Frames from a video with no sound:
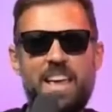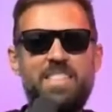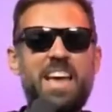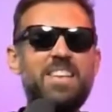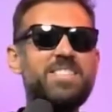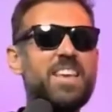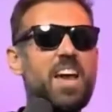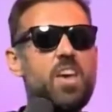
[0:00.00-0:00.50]

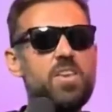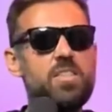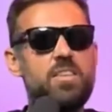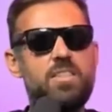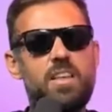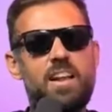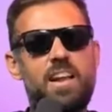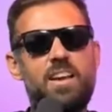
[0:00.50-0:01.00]
didn't watch the
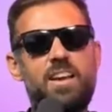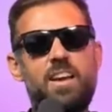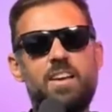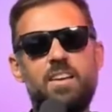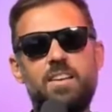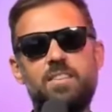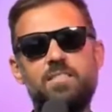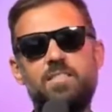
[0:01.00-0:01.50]

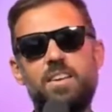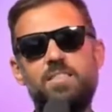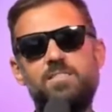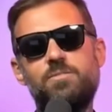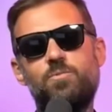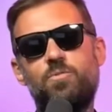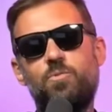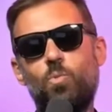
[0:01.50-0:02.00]
podcast yet
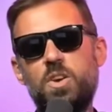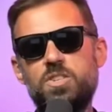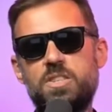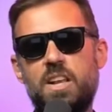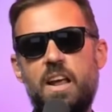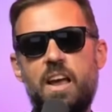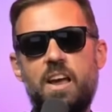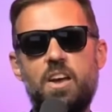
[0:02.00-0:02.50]
with Joe
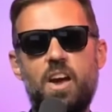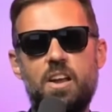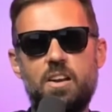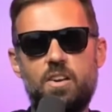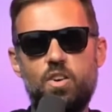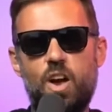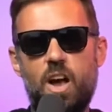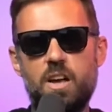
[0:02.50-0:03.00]
Budden and his
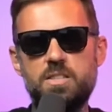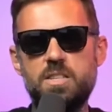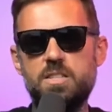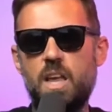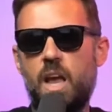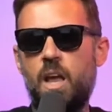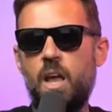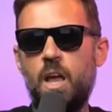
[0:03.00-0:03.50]

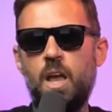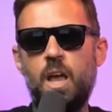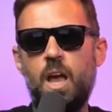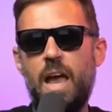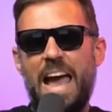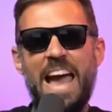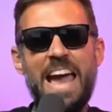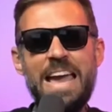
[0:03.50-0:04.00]
crew,
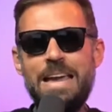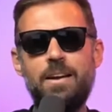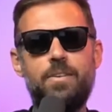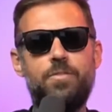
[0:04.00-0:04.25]
Adam